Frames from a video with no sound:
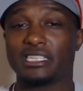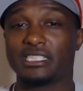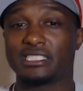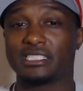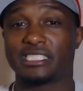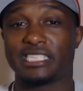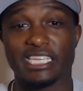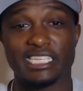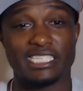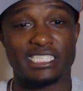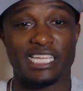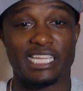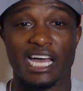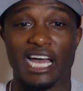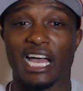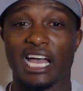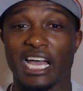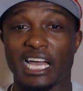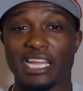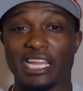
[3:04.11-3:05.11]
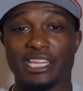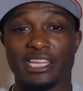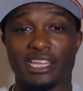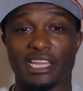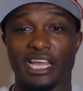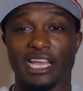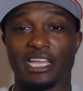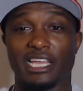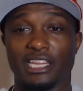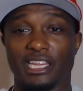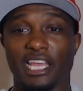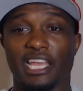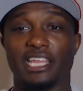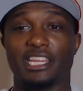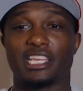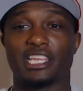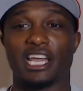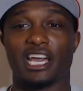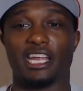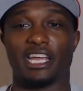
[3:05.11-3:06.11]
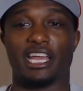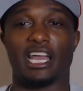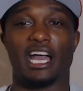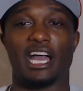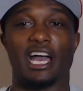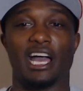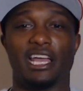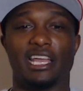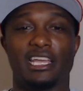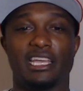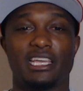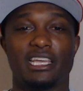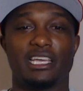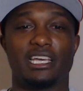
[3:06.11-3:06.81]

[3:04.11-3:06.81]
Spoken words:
6'9", like length kind of guy